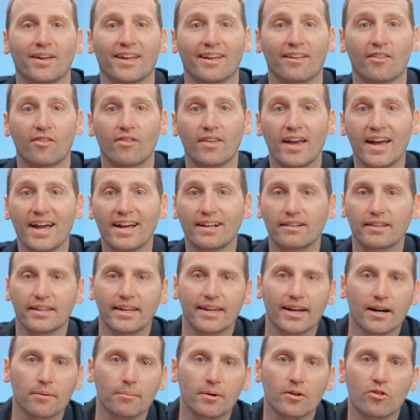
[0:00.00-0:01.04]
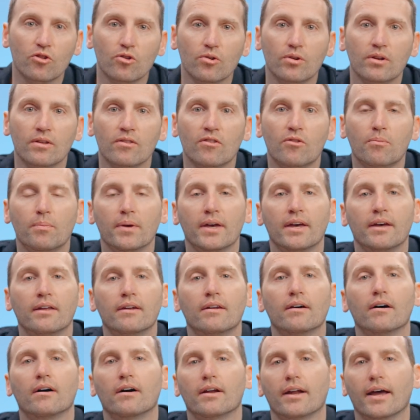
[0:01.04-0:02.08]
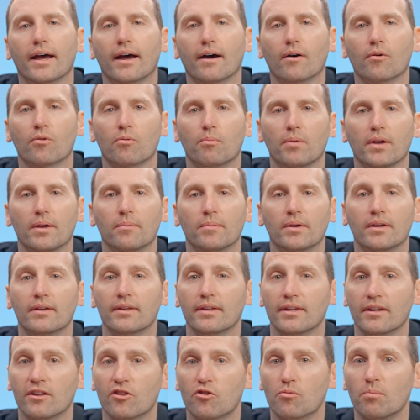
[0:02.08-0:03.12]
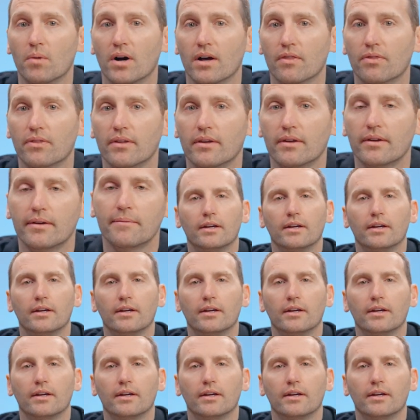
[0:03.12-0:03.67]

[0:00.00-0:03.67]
exactly how much you can spend on a house payment each month.